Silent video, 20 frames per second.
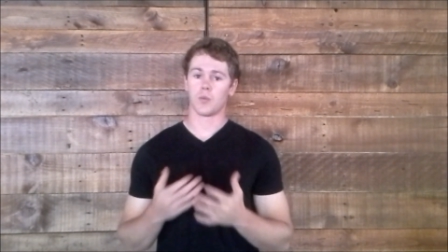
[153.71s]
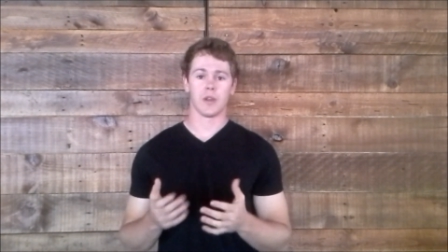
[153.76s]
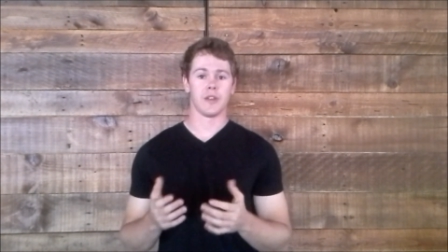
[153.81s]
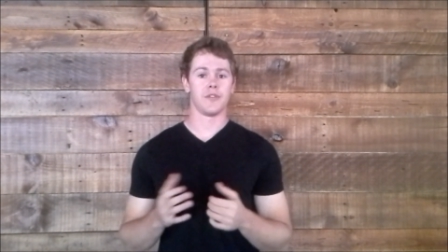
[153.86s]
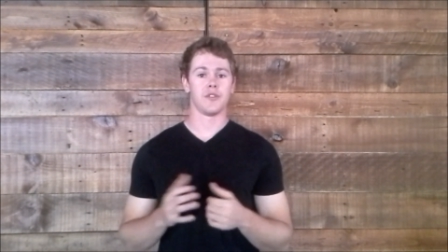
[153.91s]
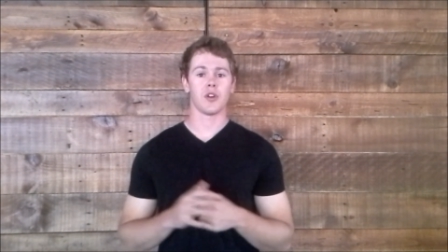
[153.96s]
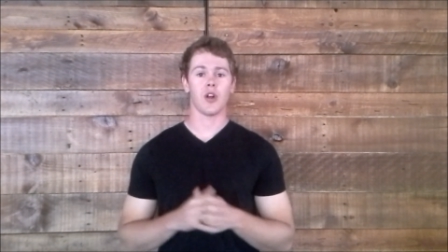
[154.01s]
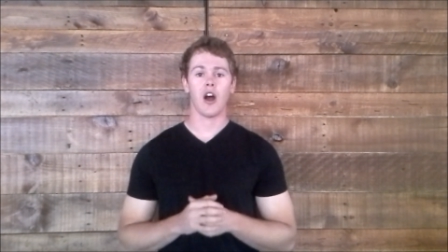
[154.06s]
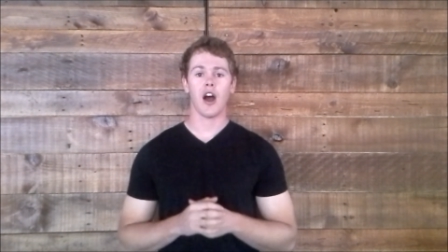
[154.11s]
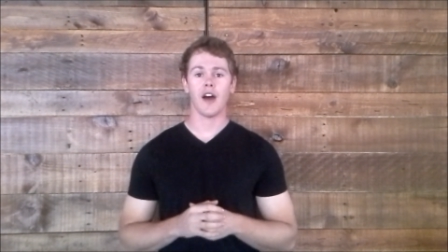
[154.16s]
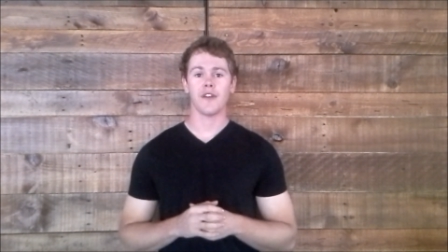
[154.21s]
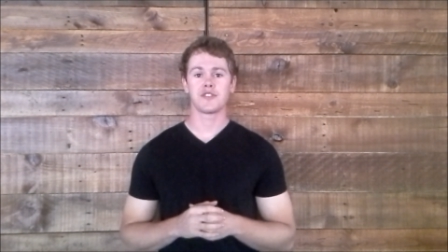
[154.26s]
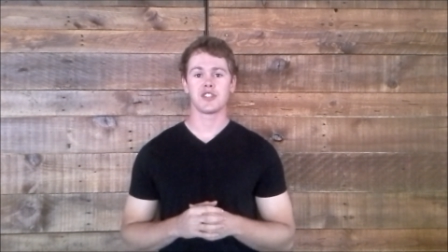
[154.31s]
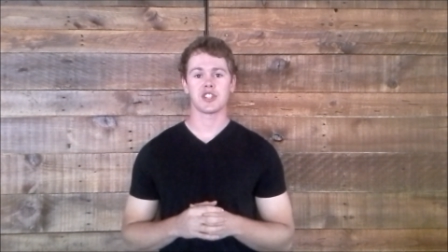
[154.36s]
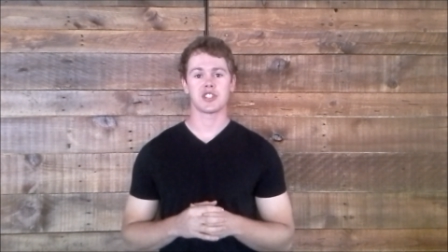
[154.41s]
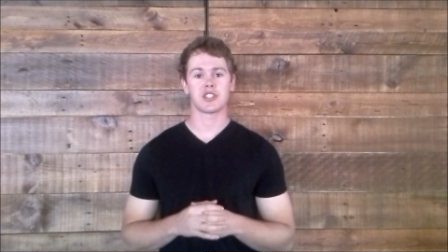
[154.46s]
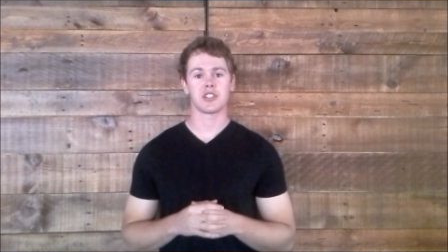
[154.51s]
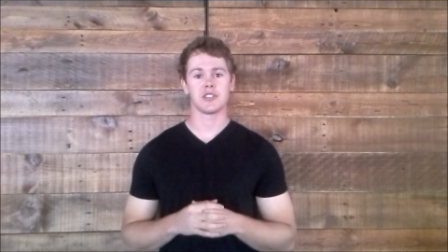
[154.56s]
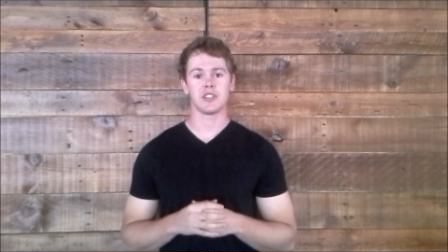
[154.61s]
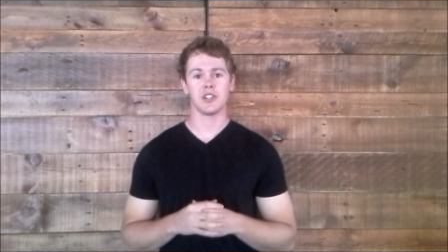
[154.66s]
if you're off
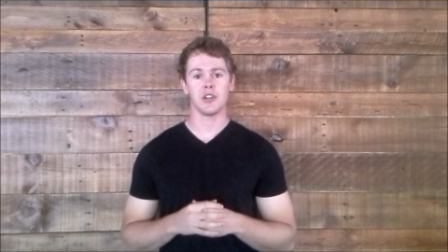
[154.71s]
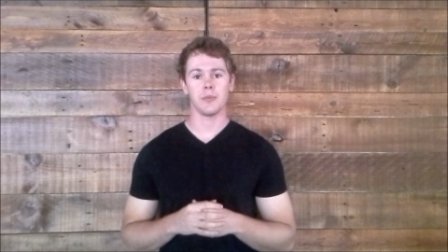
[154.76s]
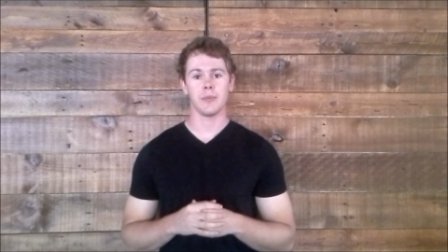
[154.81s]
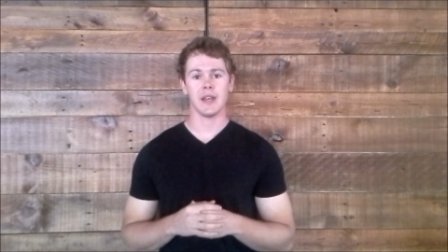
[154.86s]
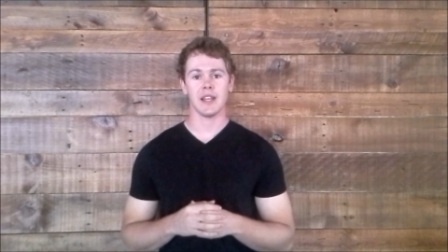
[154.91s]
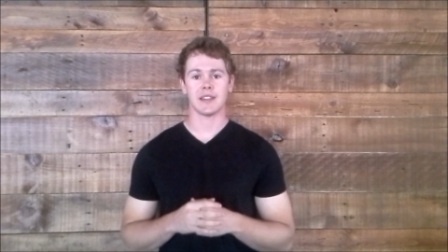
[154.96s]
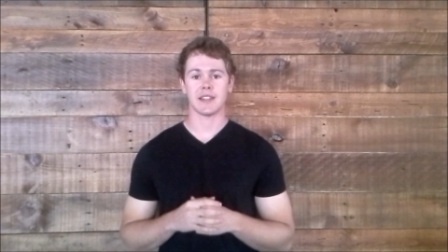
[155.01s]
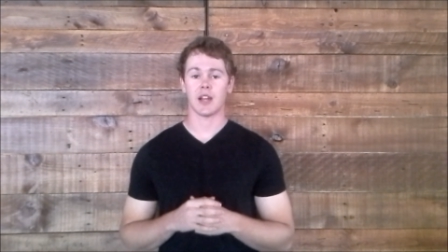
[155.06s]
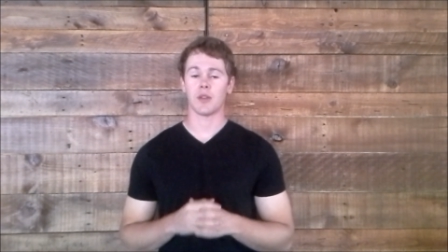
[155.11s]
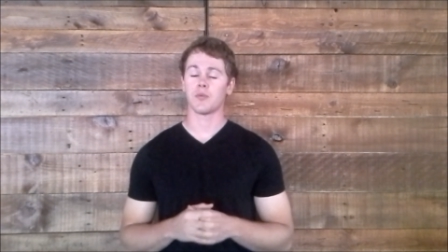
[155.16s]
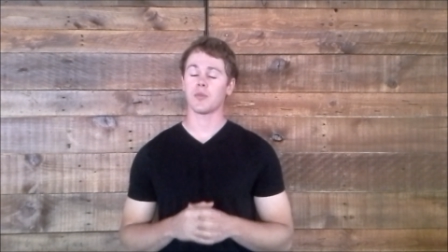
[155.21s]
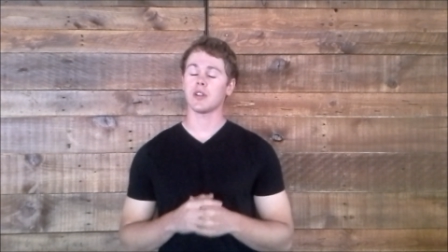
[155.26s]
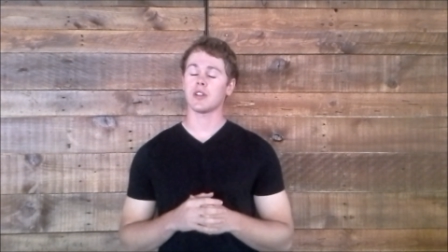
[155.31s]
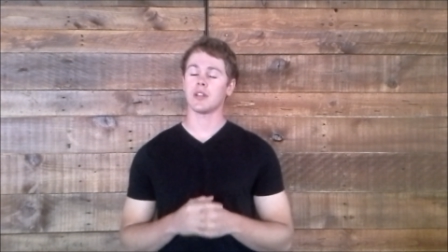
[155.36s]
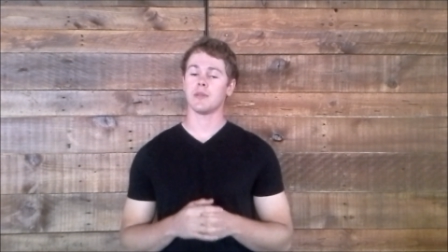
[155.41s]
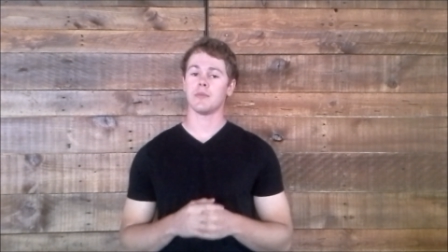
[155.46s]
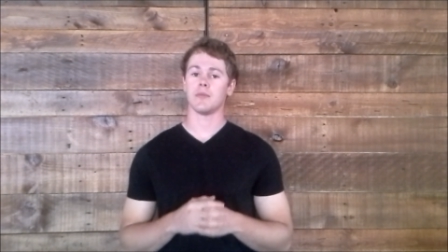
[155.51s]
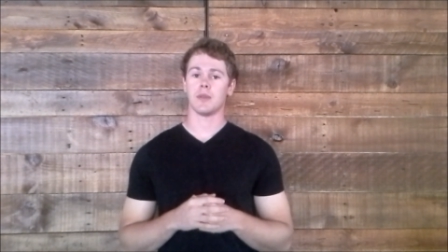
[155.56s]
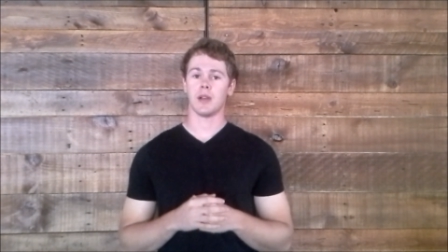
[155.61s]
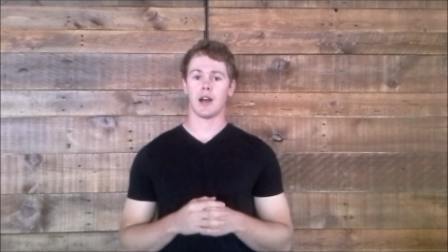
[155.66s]
just a little bit, that
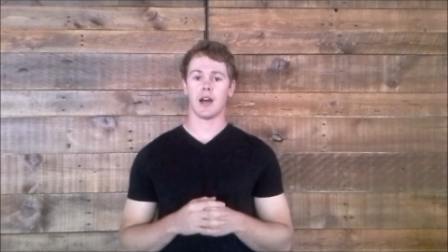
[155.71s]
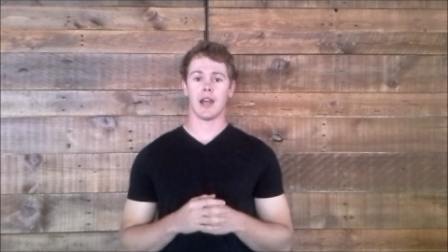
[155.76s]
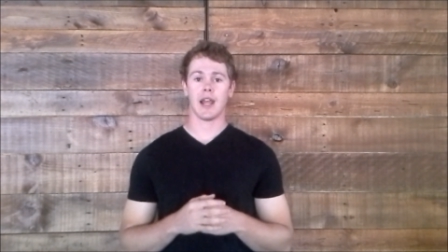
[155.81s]
really